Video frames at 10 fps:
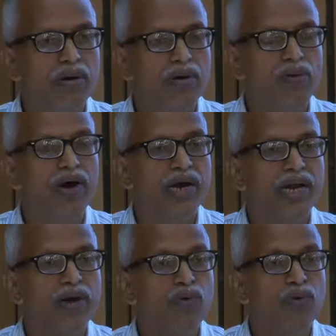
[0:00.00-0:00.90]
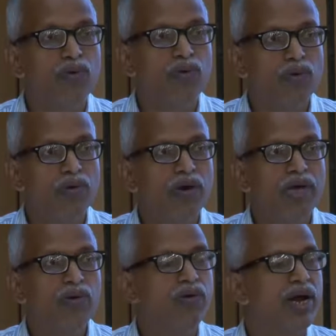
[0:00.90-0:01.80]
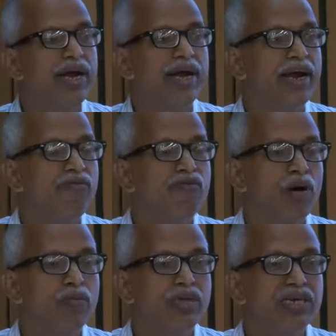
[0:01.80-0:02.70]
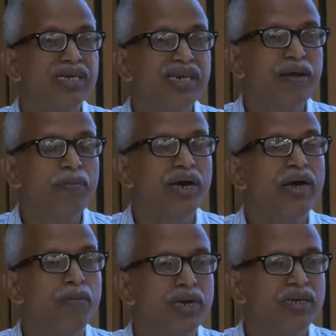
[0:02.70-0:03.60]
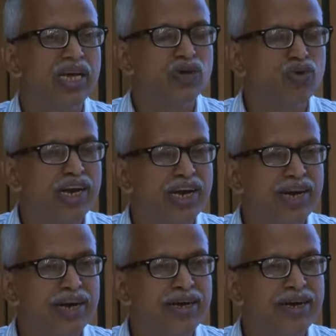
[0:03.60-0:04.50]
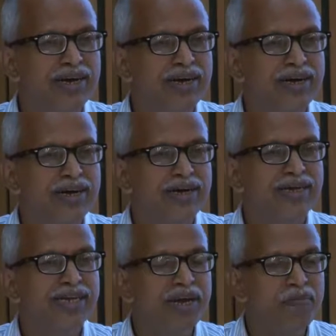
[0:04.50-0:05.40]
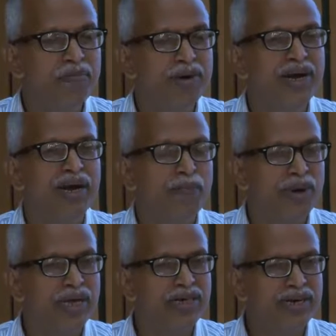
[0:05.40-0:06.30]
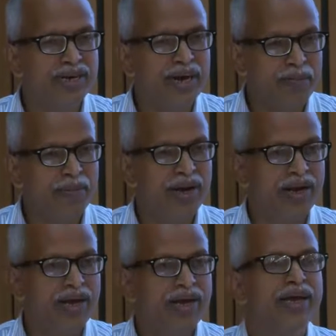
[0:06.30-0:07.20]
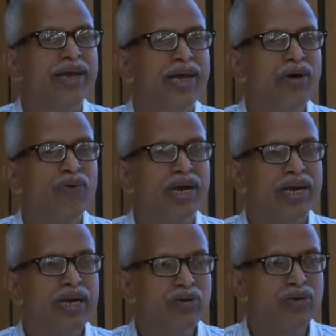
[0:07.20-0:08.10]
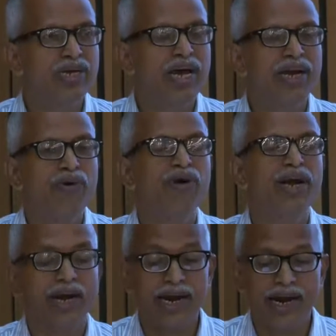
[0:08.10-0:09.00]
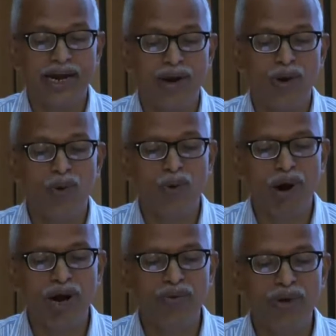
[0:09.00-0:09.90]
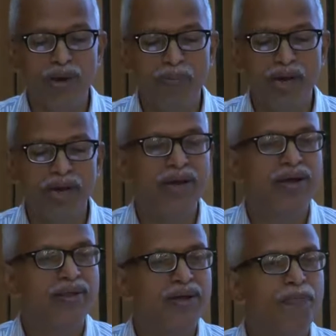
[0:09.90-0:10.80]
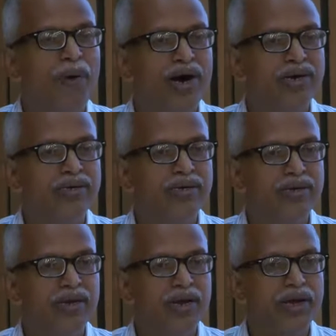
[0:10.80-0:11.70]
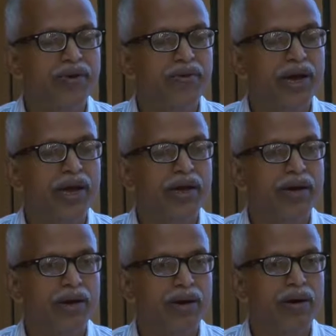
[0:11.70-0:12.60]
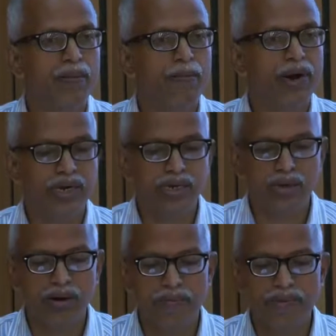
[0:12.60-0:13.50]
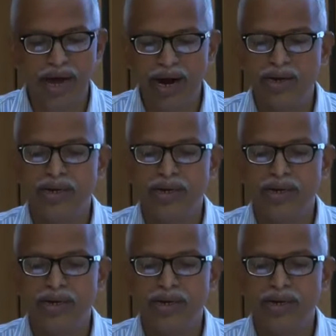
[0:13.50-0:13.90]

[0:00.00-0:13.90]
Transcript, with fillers: what it could you can get from the steam table, saturated steam temperature table you can use and you can get what will be the partial, you know, like uh, pressure of that